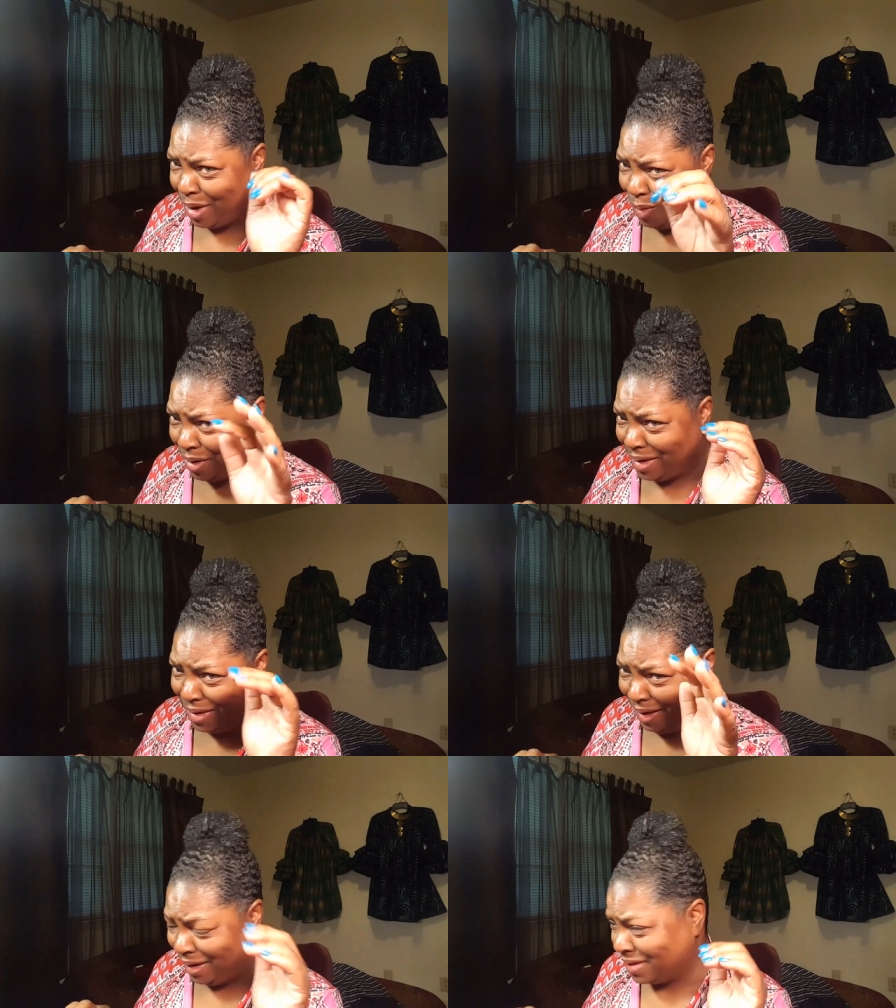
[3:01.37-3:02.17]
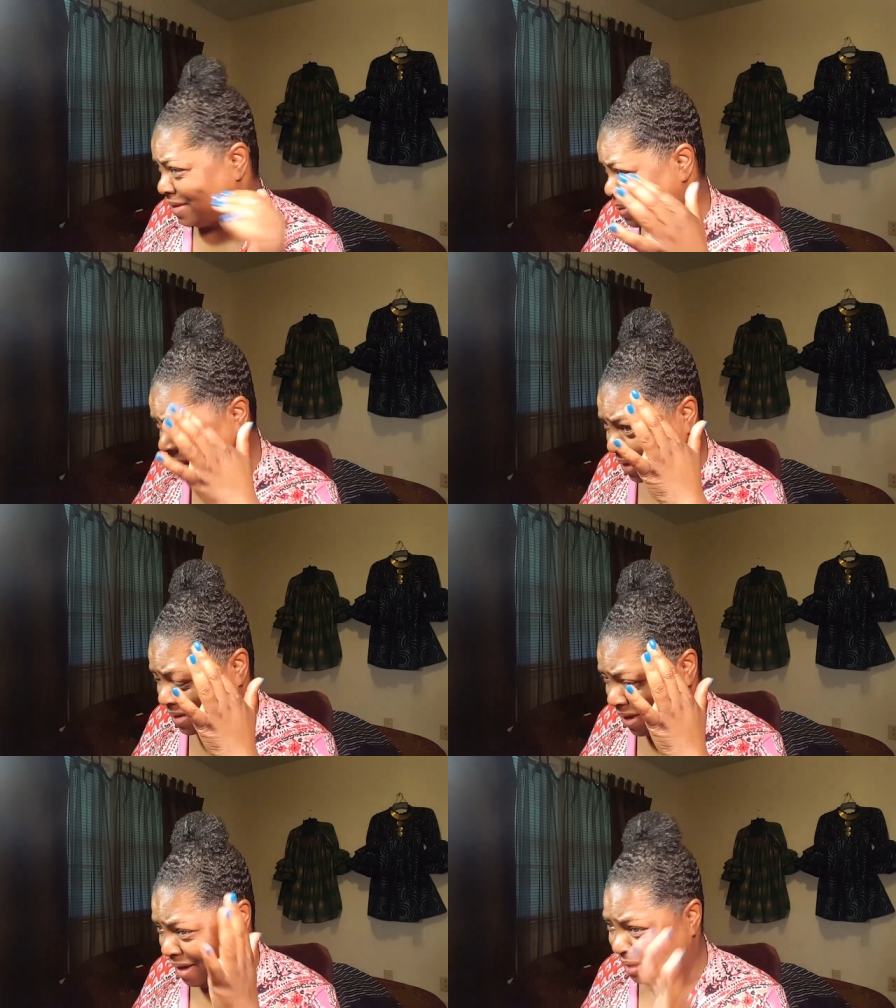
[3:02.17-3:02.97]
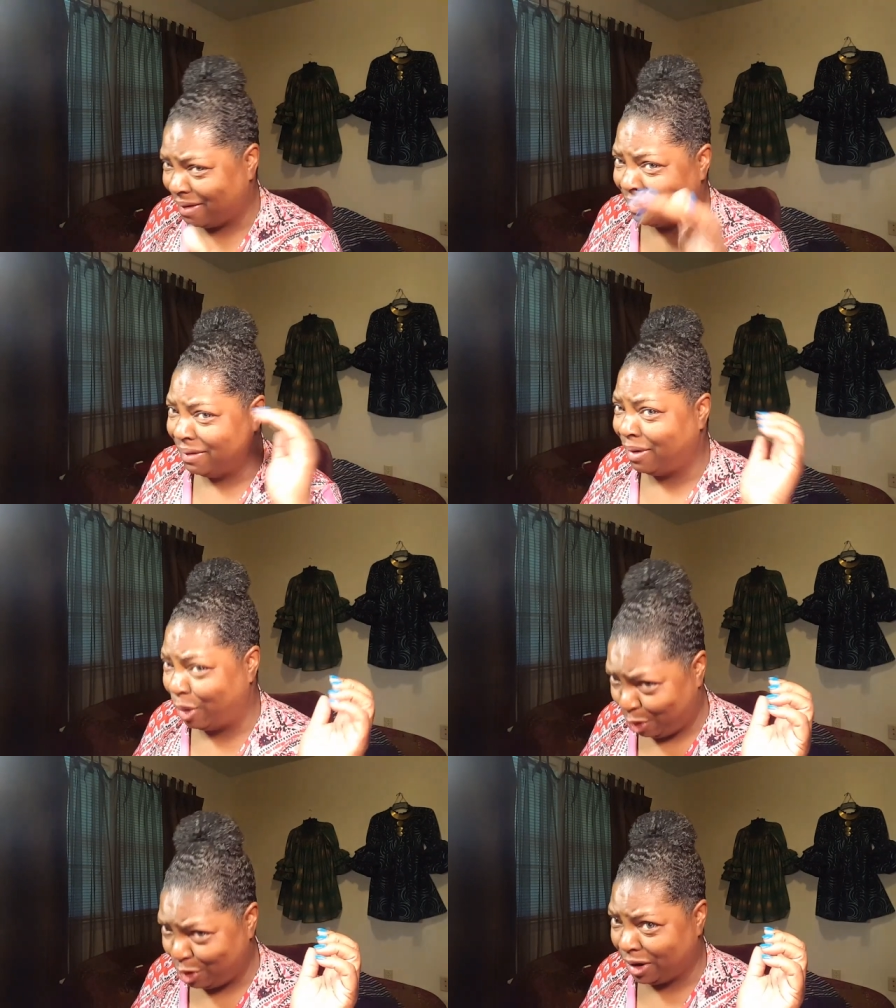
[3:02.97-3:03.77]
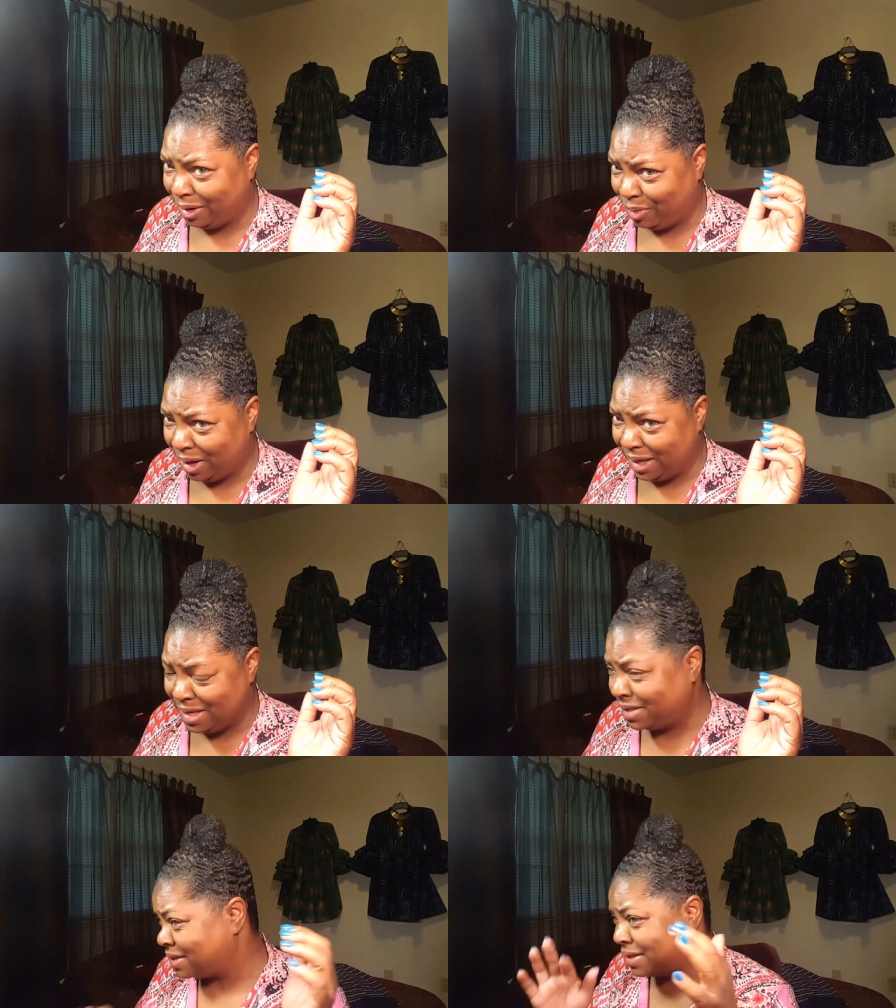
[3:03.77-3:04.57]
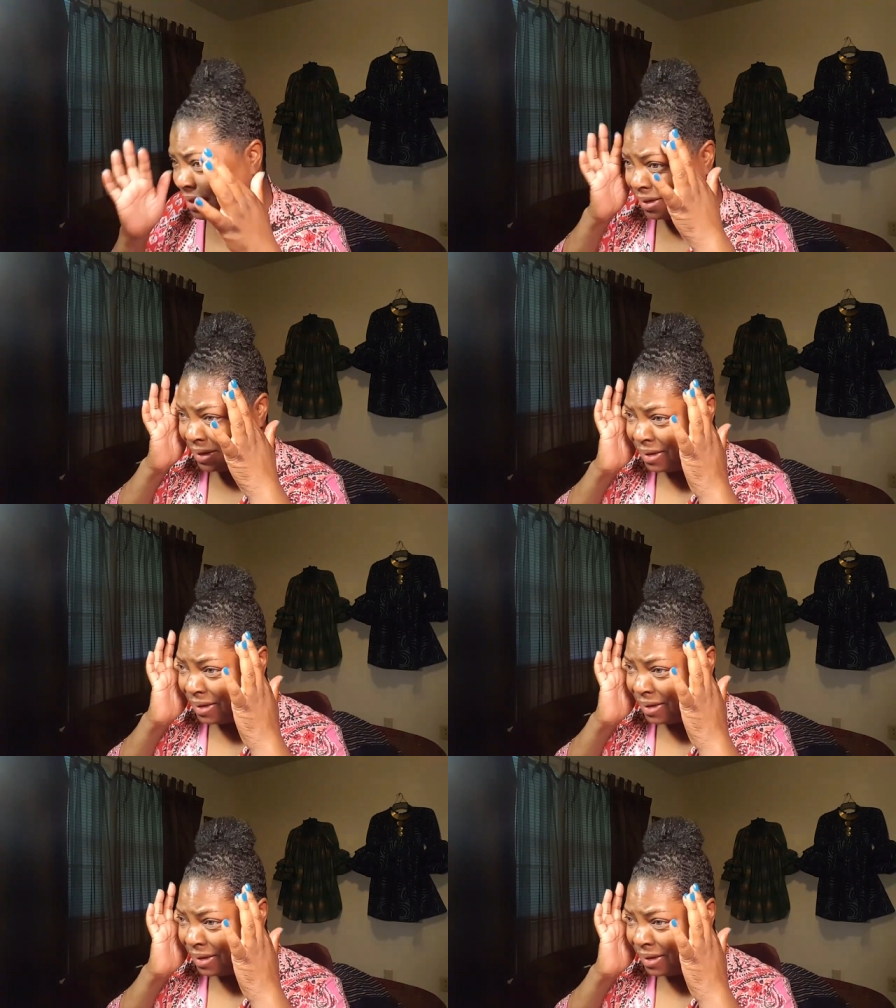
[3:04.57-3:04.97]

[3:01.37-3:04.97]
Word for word: Day weekend. Somebody say early release.